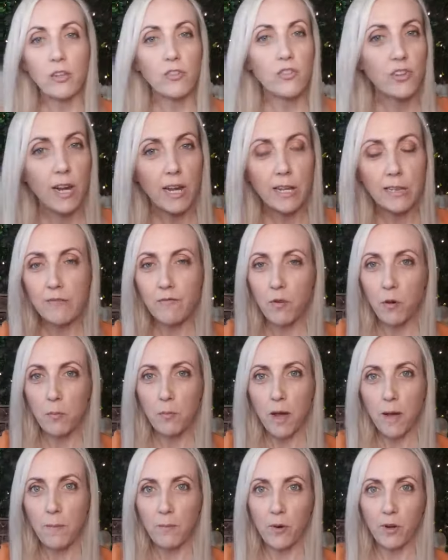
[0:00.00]
and
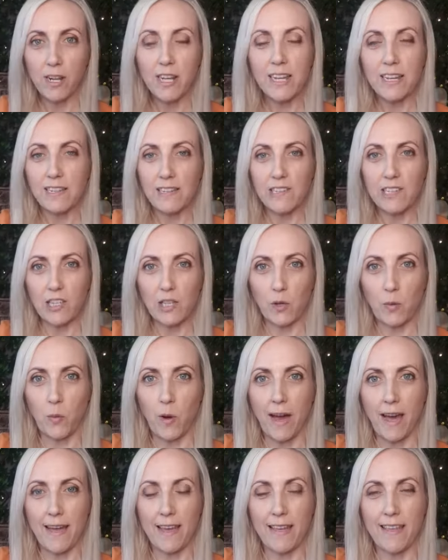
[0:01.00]
transformed my body into the
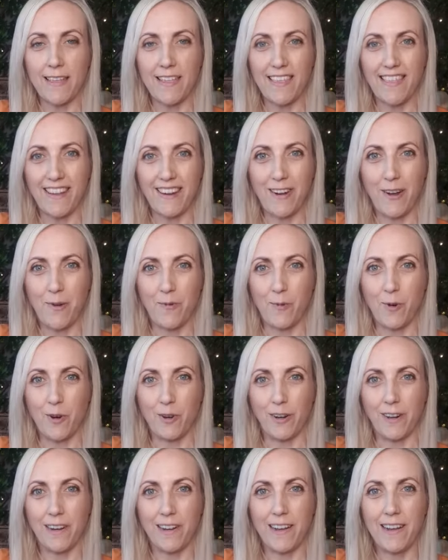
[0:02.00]
way that I
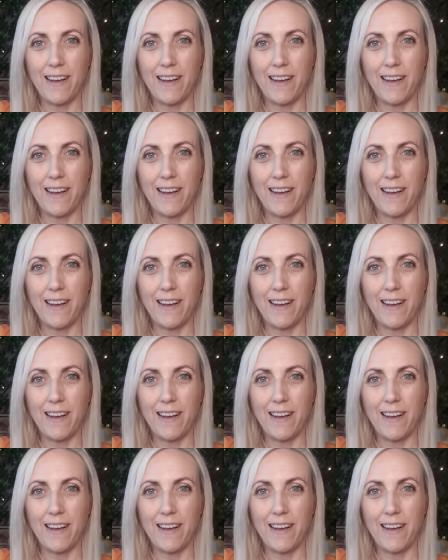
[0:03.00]
want?